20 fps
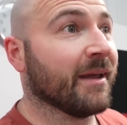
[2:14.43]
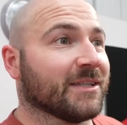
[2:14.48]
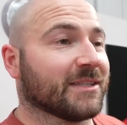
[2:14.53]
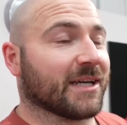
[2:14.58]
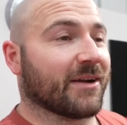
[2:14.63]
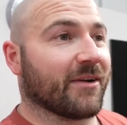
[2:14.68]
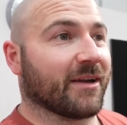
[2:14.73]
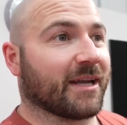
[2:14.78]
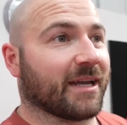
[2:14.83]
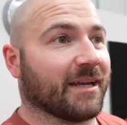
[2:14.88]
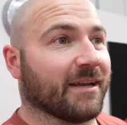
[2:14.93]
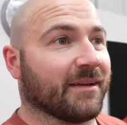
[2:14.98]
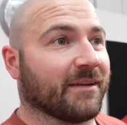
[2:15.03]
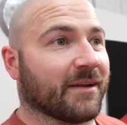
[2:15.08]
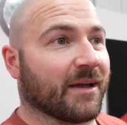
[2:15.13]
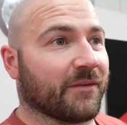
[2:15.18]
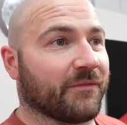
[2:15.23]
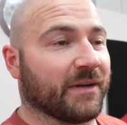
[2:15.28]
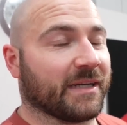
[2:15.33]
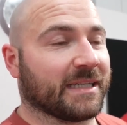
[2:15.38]
So I
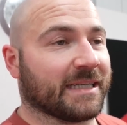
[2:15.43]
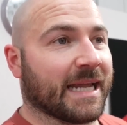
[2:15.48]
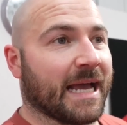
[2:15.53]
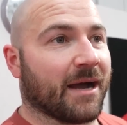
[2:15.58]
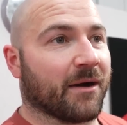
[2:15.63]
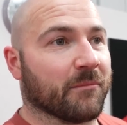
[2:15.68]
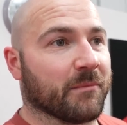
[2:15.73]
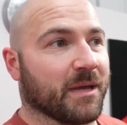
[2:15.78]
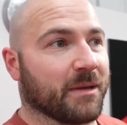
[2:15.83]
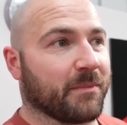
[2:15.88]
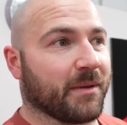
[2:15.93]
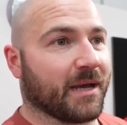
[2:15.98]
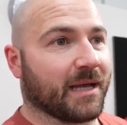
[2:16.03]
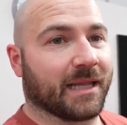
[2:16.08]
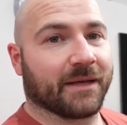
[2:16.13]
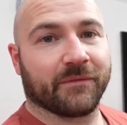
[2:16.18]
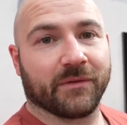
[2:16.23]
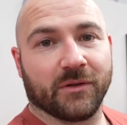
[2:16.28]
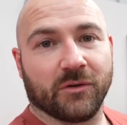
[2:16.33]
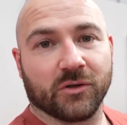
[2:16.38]
think now maybe
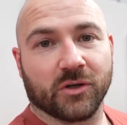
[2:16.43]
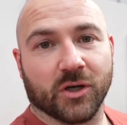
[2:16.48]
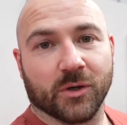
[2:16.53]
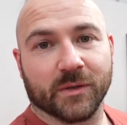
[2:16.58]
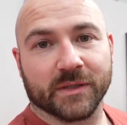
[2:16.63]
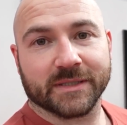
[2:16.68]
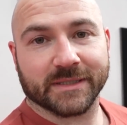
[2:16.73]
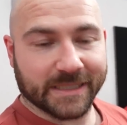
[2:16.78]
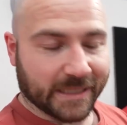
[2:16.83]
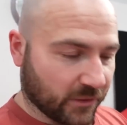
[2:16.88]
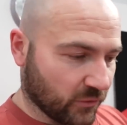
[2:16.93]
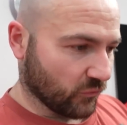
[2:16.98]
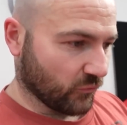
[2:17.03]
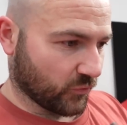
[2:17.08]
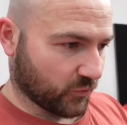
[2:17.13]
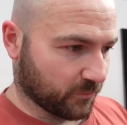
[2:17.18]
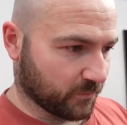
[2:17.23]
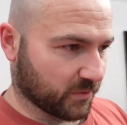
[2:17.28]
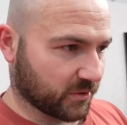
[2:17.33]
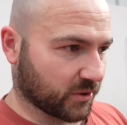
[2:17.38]
I'll have a little go at single
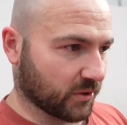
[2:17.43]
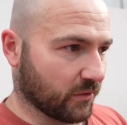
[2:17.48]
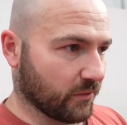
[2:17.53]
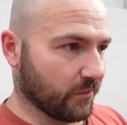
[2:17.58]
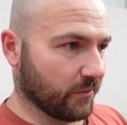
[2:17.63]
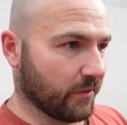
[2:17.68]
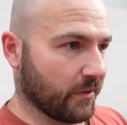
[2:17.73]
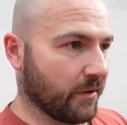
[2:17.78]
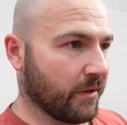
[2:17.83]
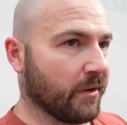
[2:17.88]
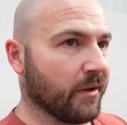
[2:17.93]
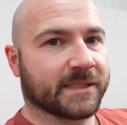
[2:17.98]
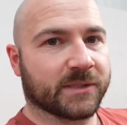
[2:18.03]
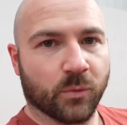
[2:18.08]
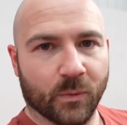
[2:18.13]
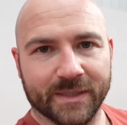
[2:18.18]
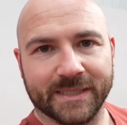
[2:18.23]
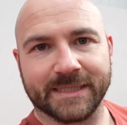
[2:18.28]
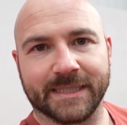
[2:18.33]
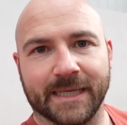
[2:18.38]
somersault,
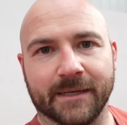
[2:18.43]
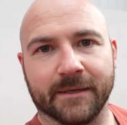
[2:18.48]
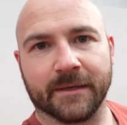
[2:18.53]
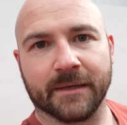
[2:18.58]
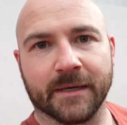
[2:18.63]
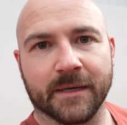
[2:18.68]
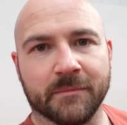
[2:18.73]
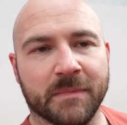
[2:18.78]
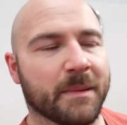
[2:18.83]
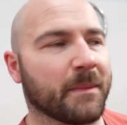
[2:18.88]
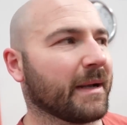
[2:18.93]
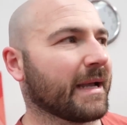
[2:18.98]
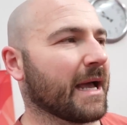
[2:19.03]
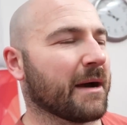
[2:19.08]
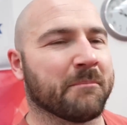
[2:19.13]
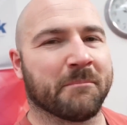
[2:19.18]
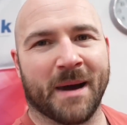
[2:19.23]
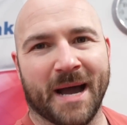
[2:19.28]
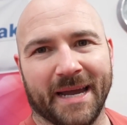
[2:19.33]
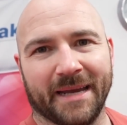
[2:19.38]
twisting. Maybe I'll get
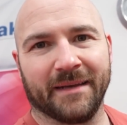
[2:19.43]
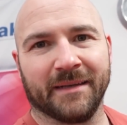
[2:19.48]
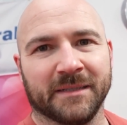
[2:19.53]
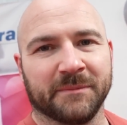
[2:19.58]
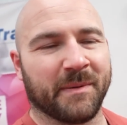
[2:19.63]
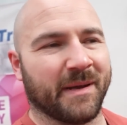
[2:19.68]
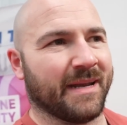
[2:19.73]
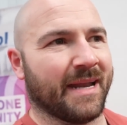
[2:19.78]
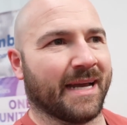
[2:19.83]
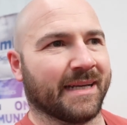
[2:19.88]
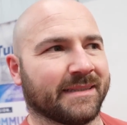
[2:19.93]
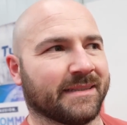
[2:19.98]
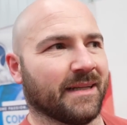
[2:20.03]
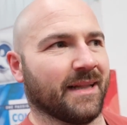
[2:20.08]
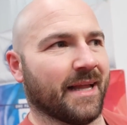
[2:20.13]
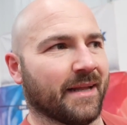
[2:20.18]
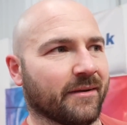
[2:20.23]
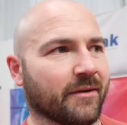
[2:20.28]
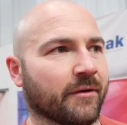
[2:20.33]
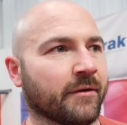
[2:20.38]
a mat in, it's a bit nice to
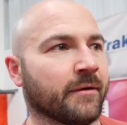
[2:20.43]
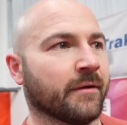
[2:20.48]
land on.